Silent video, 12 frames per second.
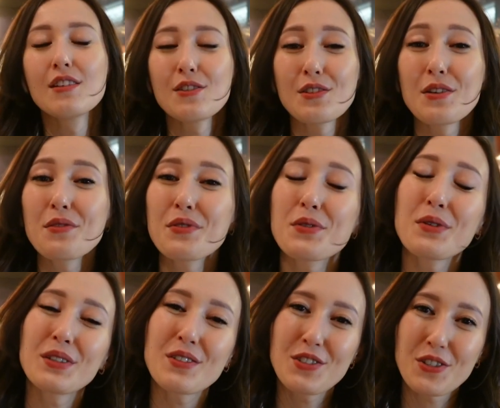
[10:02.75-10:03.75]
So if you
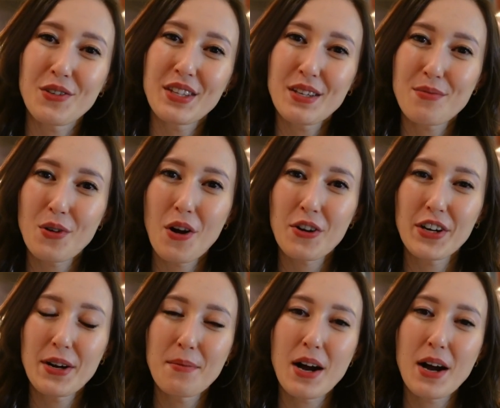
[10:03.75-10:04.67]
want to join the program,